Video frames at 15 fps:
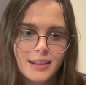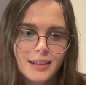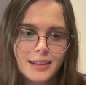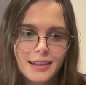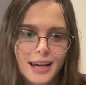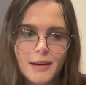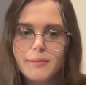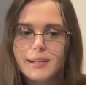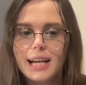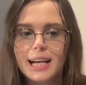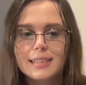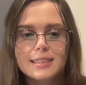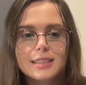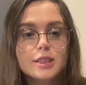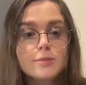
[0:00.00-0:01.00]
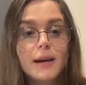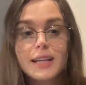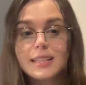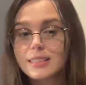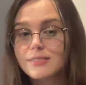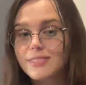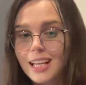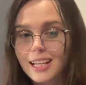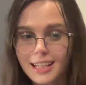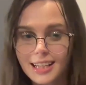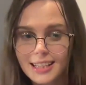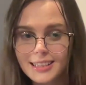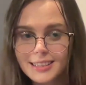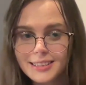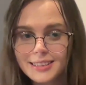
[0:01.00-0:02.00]
Everybody has a space if they need
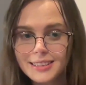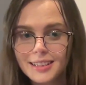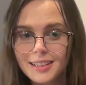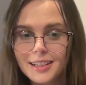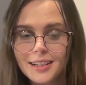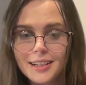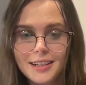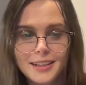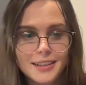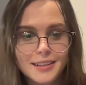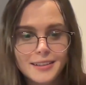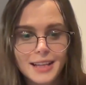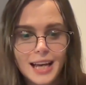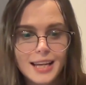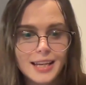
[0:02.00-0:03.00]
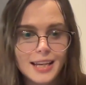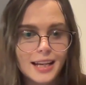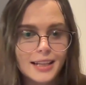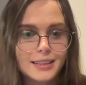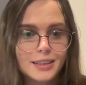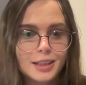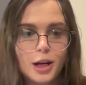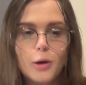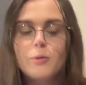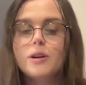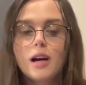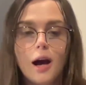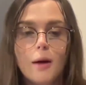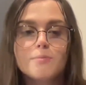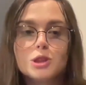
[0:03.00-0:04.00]
it. They can, you know,
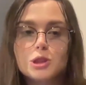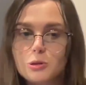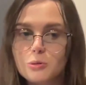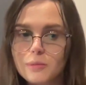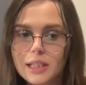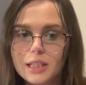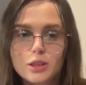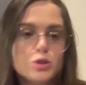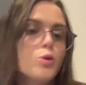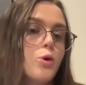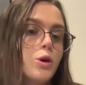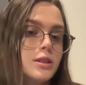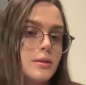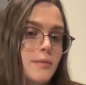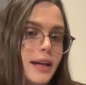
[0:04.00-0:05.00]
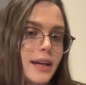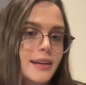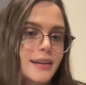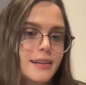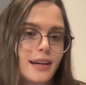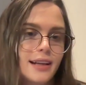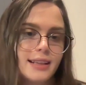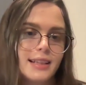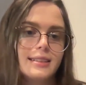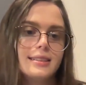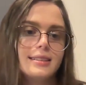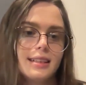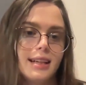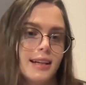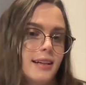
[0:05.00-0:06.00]
come to me and talk to me. Like
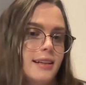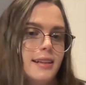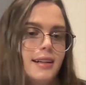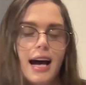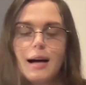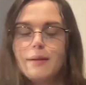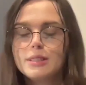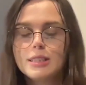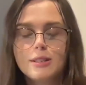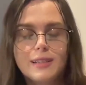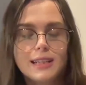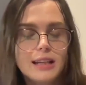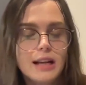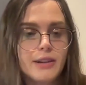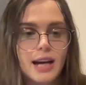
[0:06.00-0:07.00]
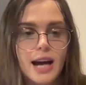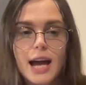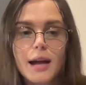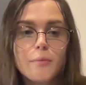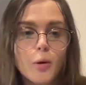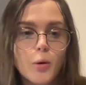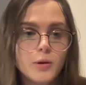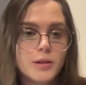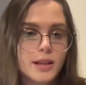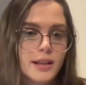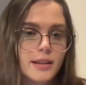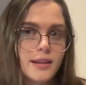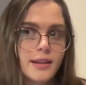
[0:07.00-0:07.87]
there's absolutely nothing I hate more than